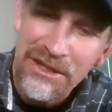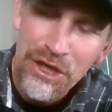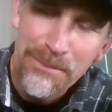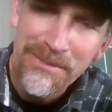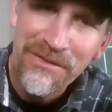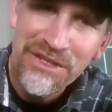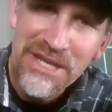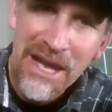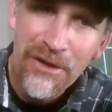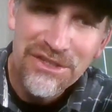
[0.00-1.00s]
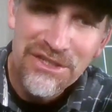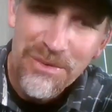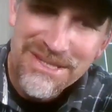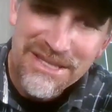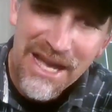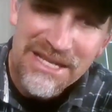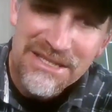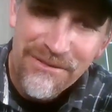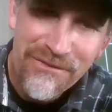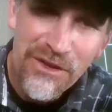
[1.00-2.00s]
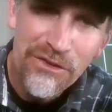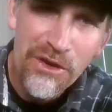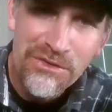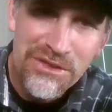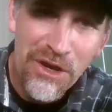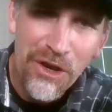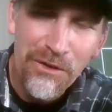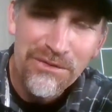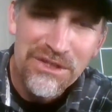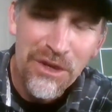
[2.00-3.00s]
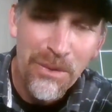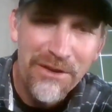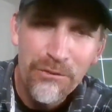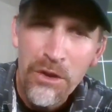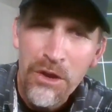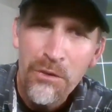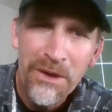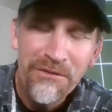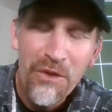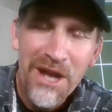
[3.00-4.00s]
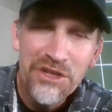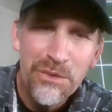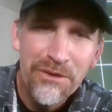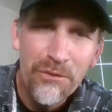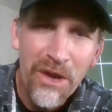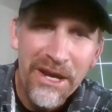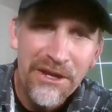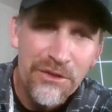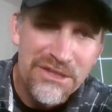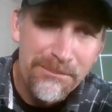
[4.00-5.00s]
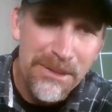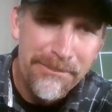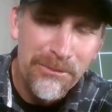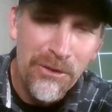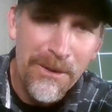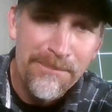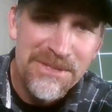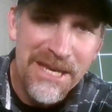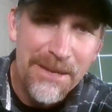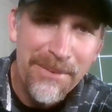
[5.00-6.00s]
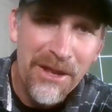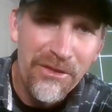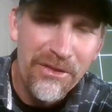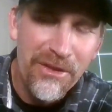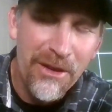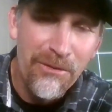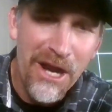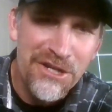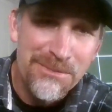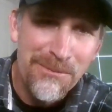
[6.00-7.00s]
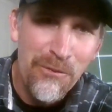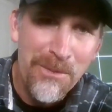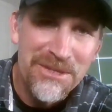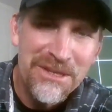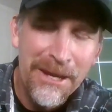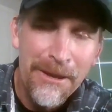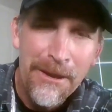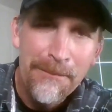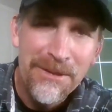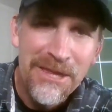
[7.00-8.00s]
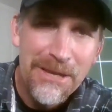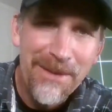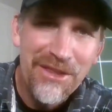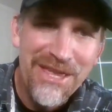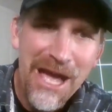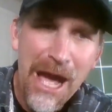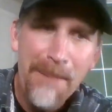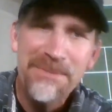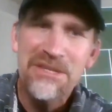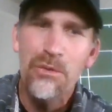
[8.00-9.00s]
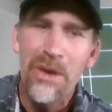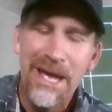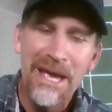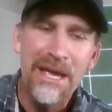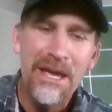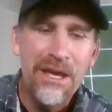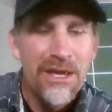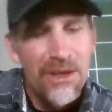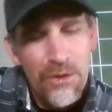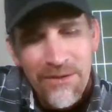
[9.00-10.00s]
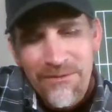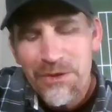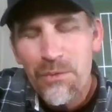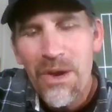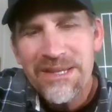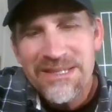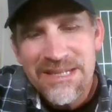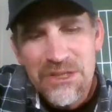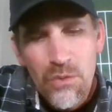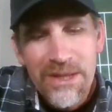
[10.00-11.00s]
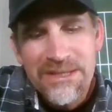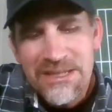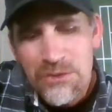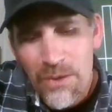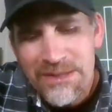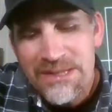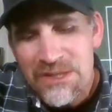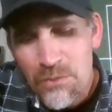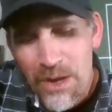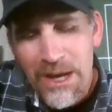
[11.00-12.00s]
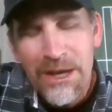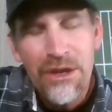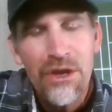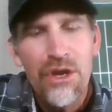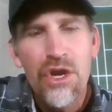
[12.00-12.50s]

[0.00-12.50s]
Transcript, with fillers: little bit of a challenge. It's always nice to feel those nerves. You know, what if what if Roger would have won? I know some people are upset about uh, Roger's performance tonight, but think about the opposite way. If he would have won 6-1, 6-1, 6-1,